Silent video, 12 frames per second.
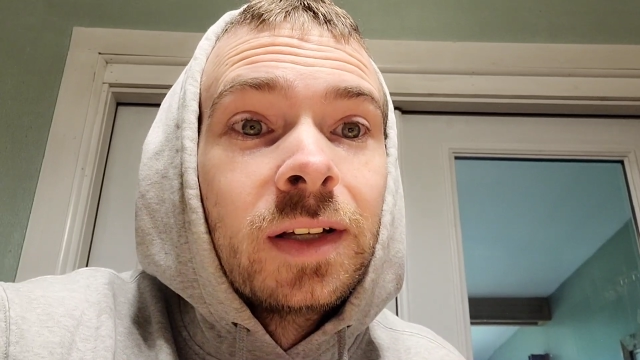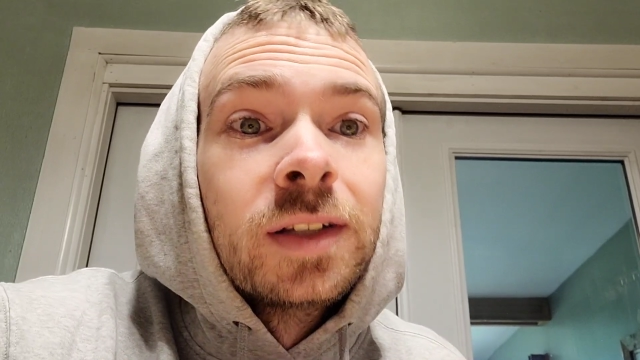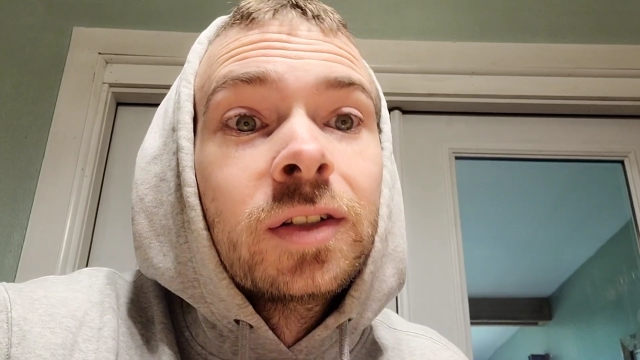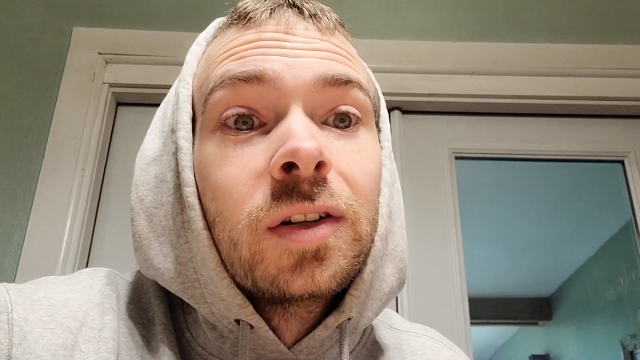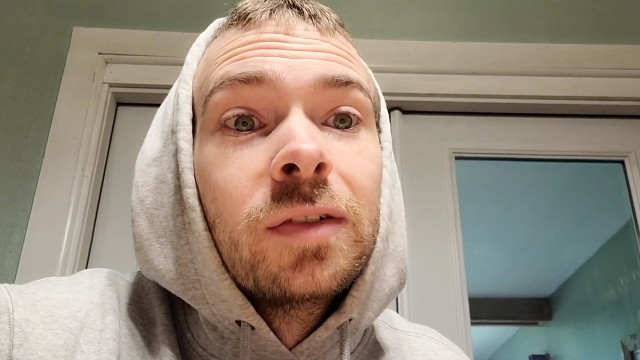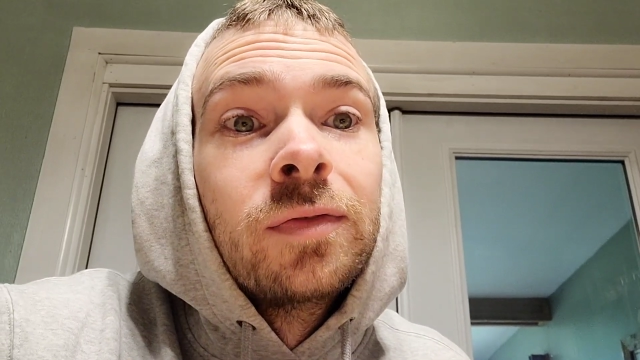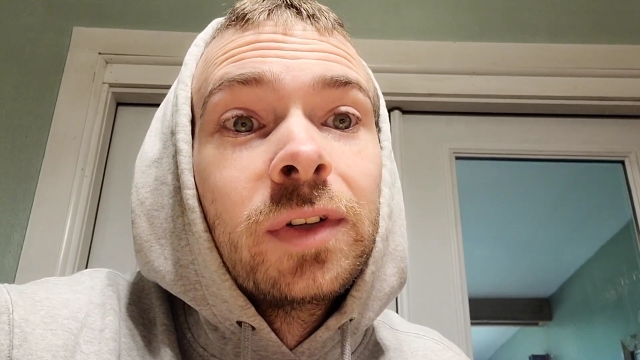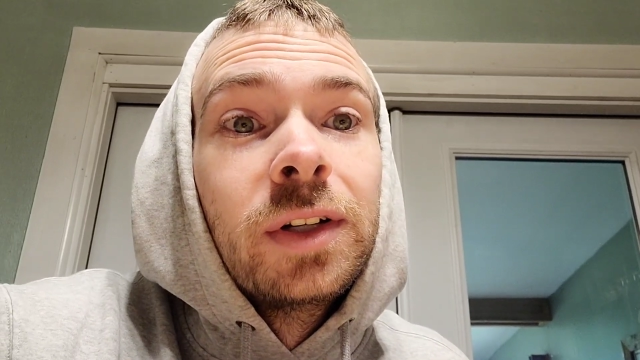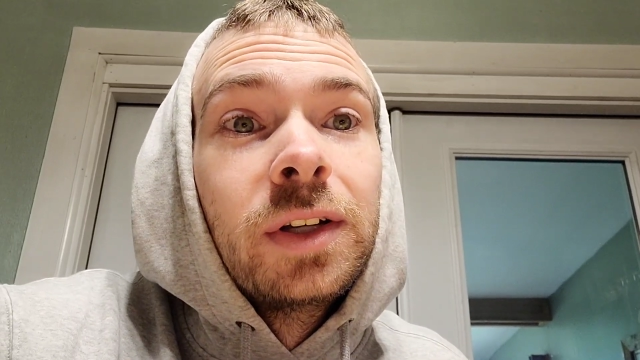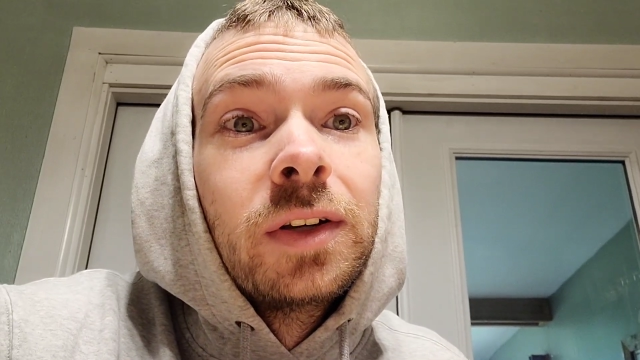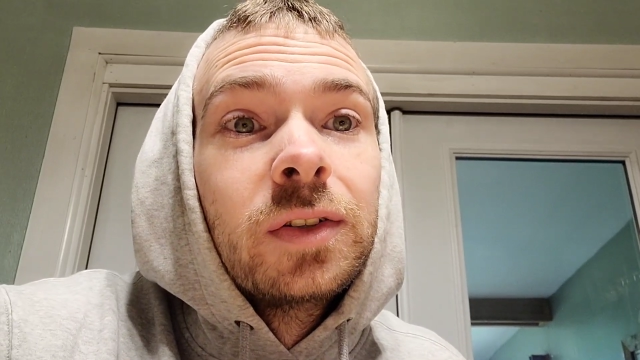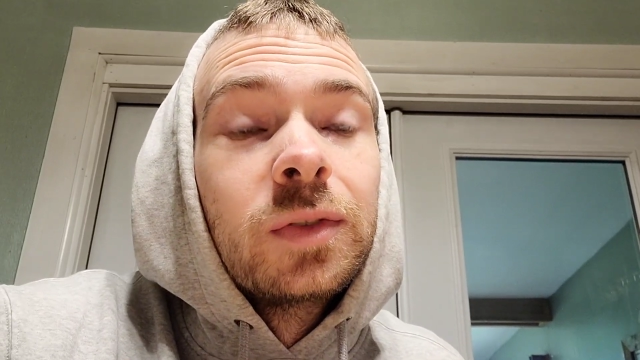and certain
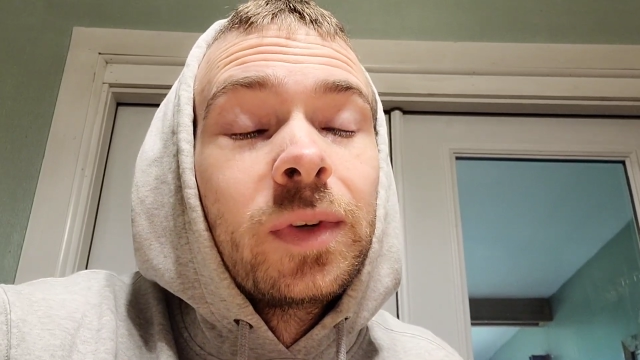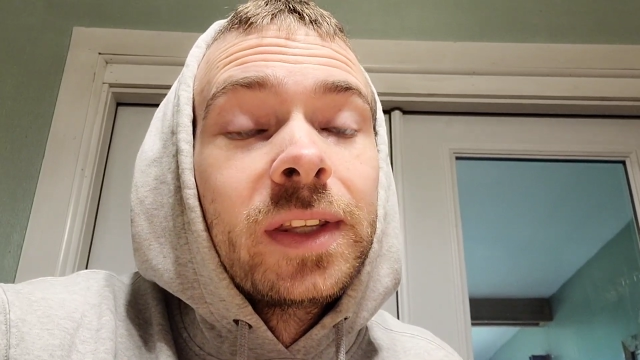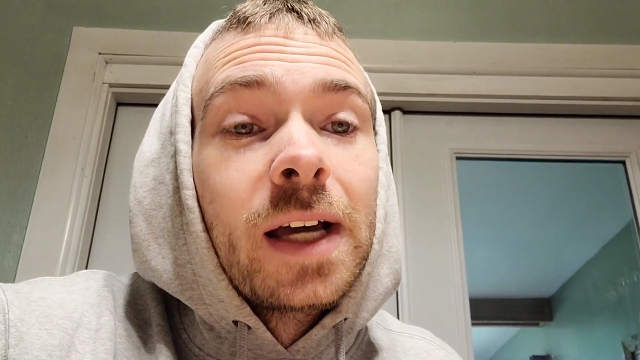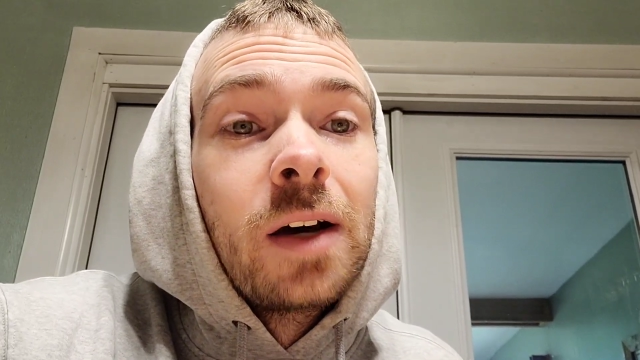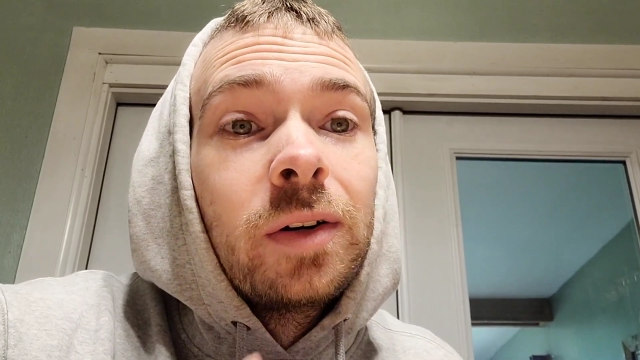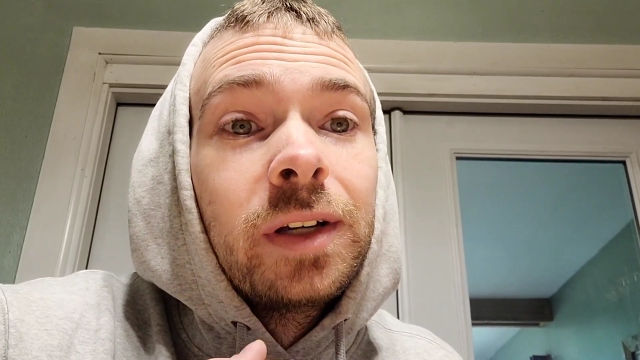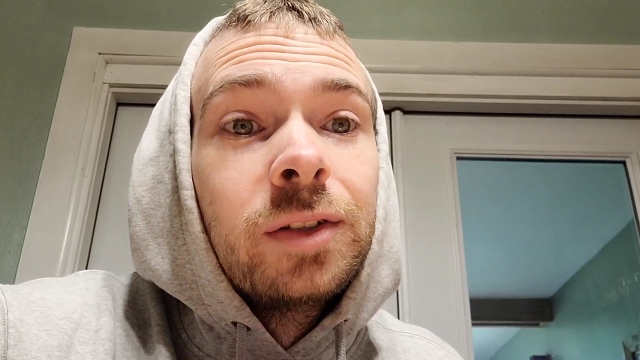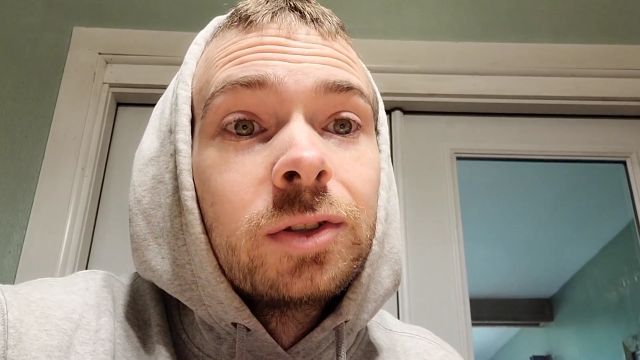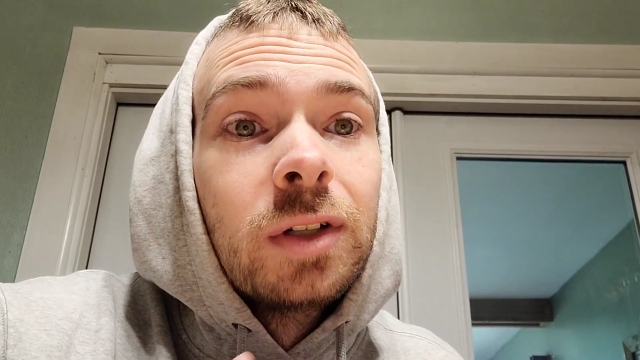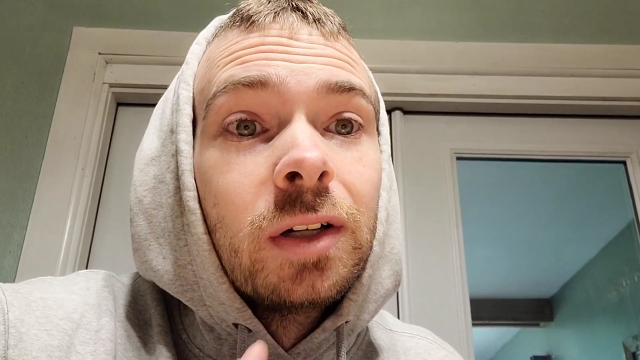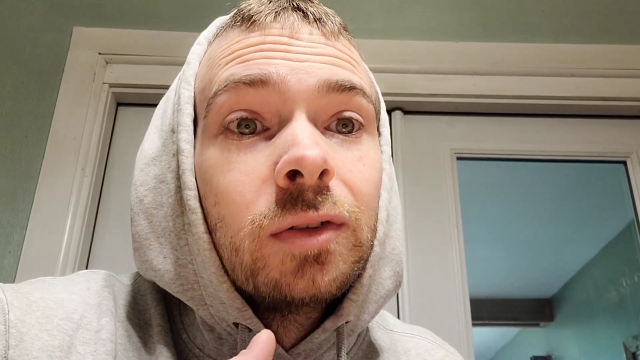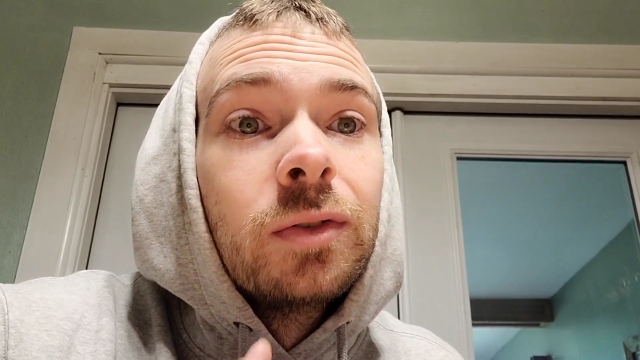videos without
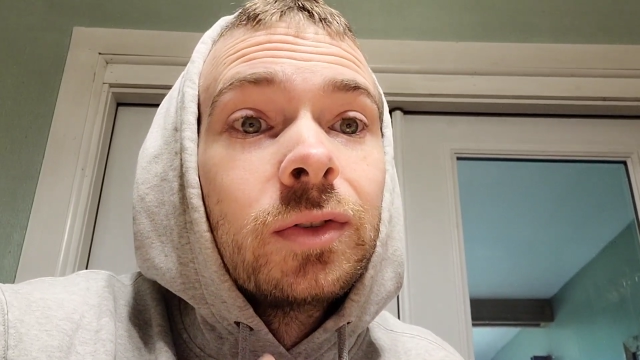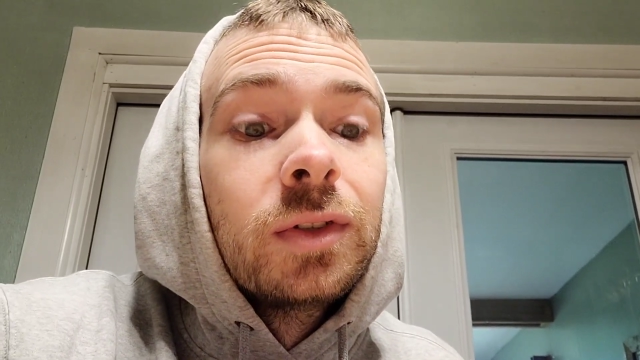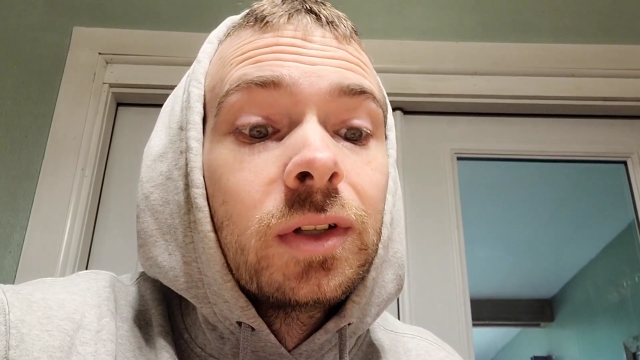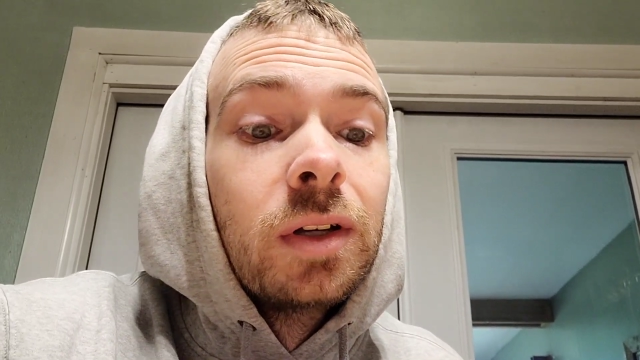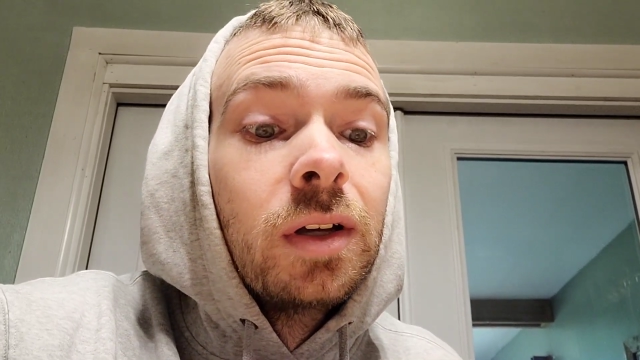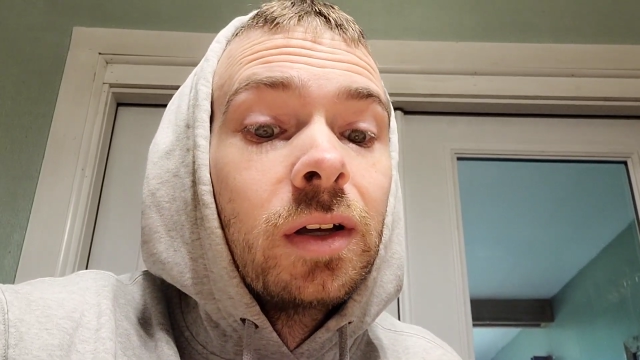intros.